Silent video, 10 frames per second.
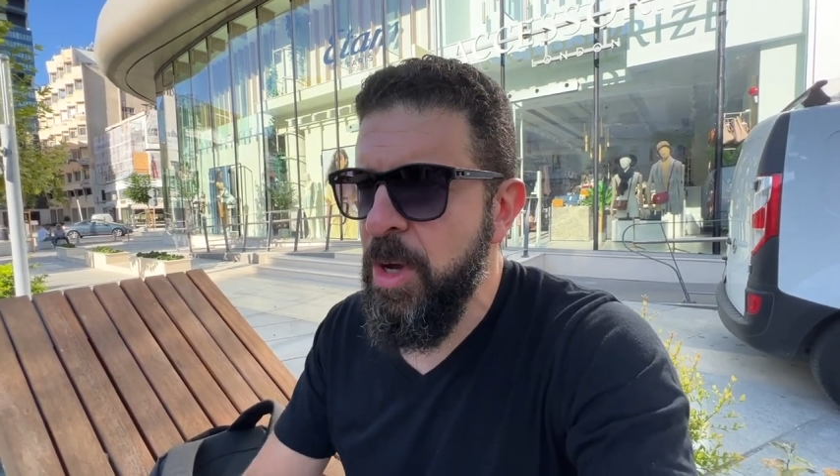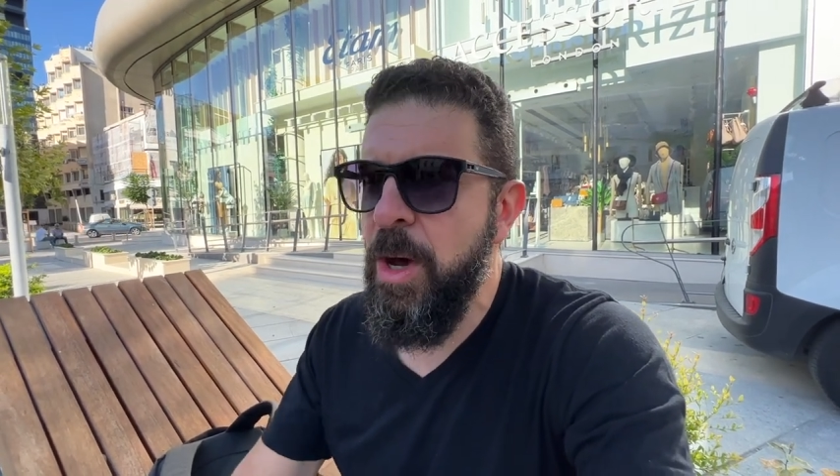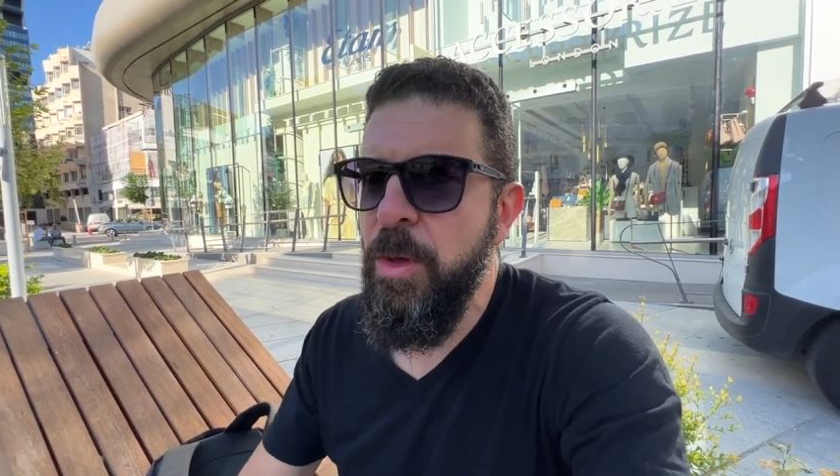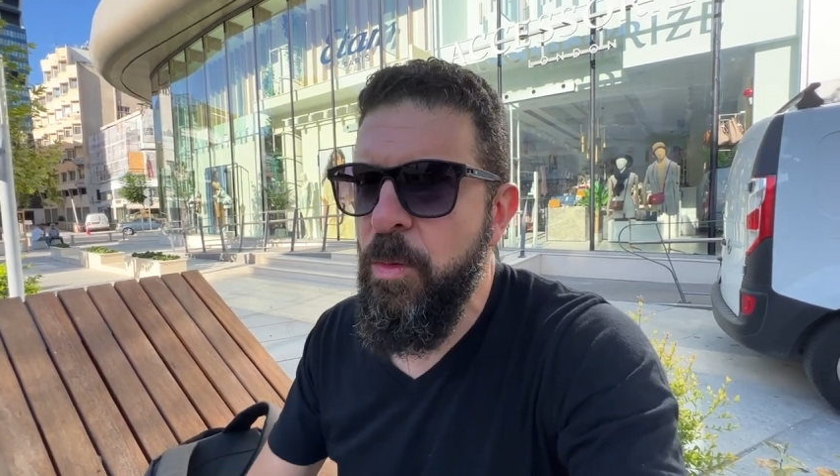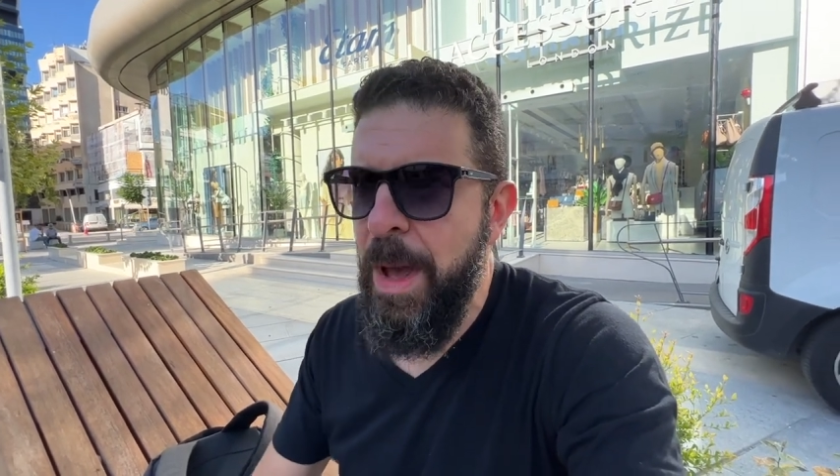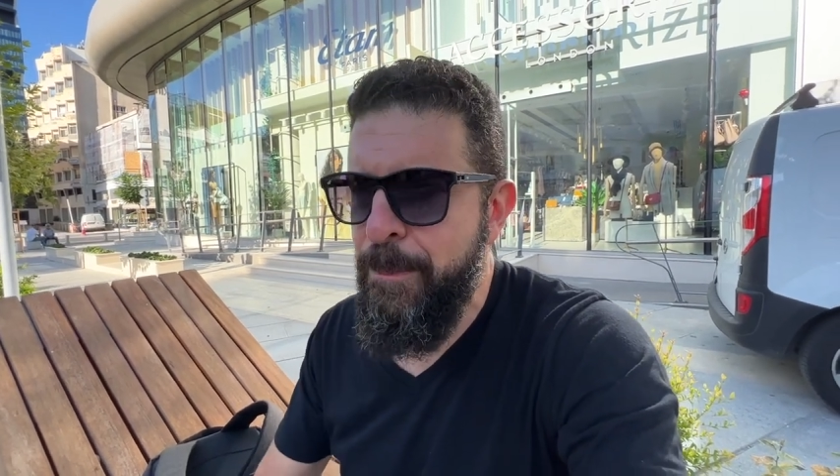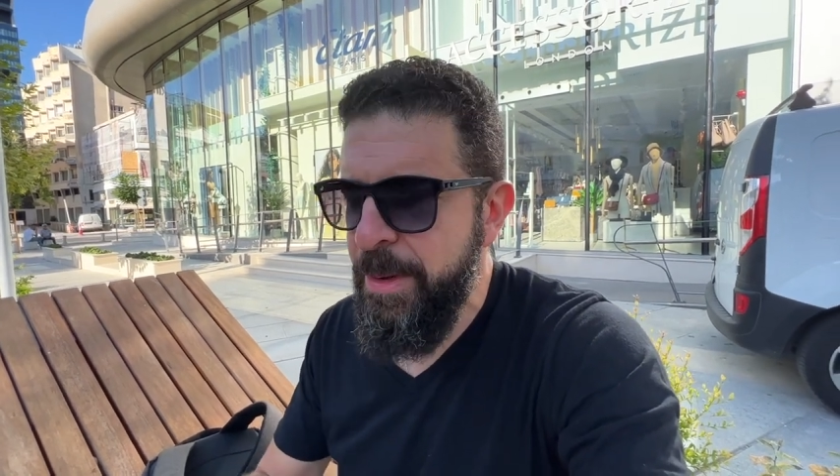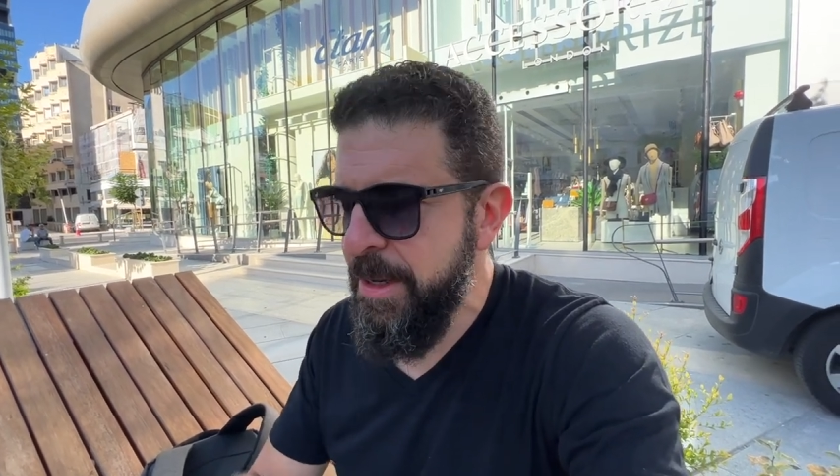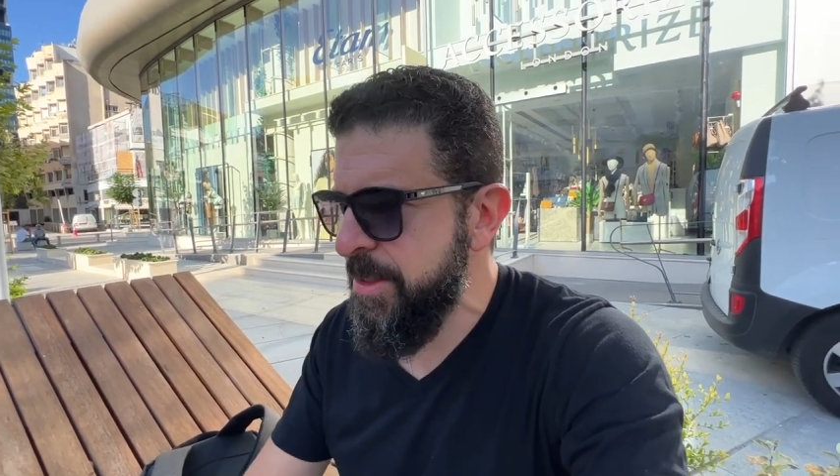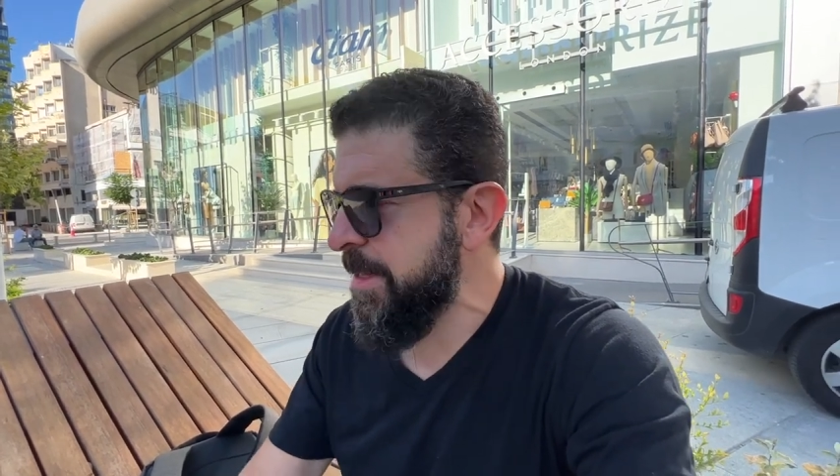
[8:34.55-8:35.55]
all the
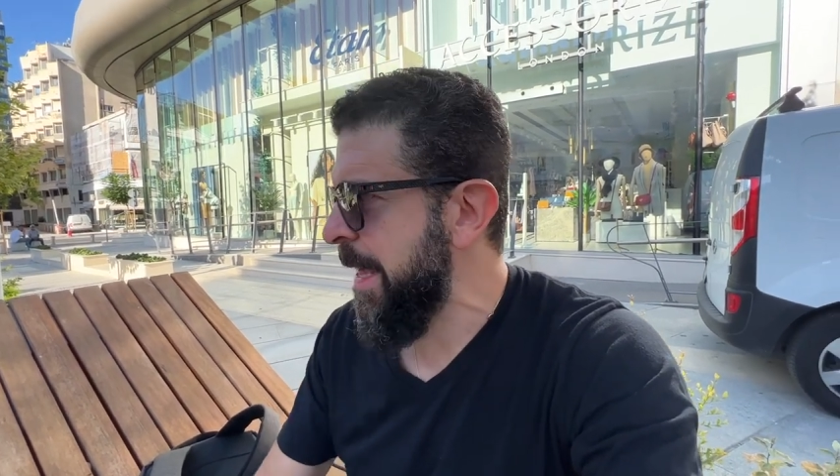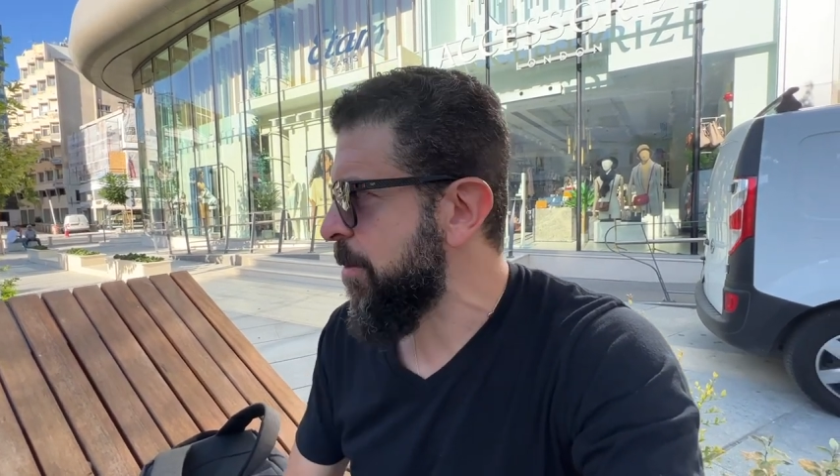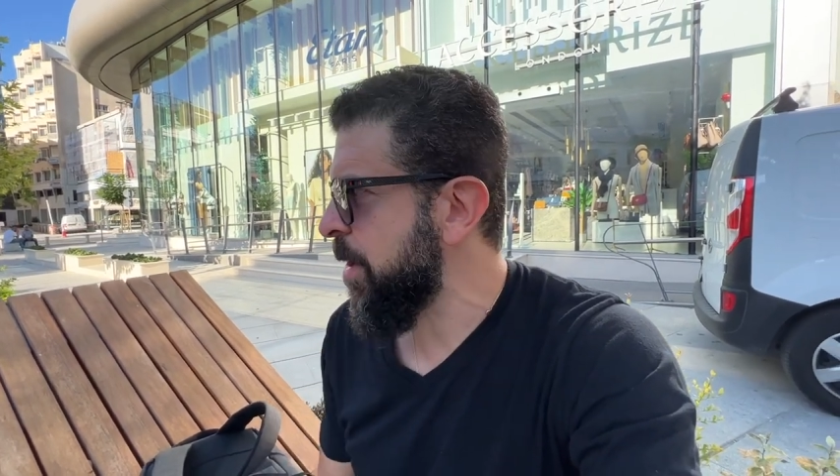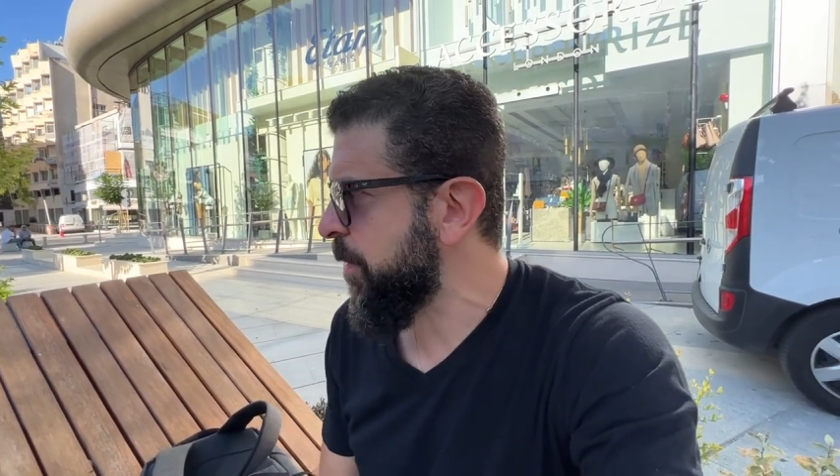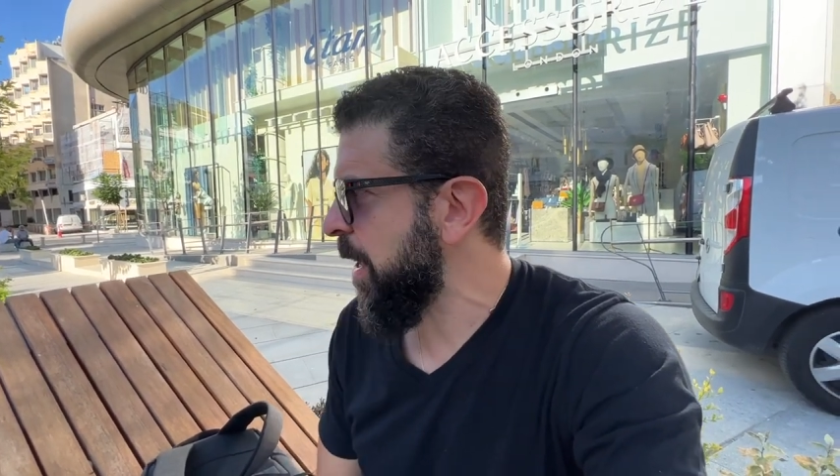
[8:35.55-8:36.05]
weapons that we've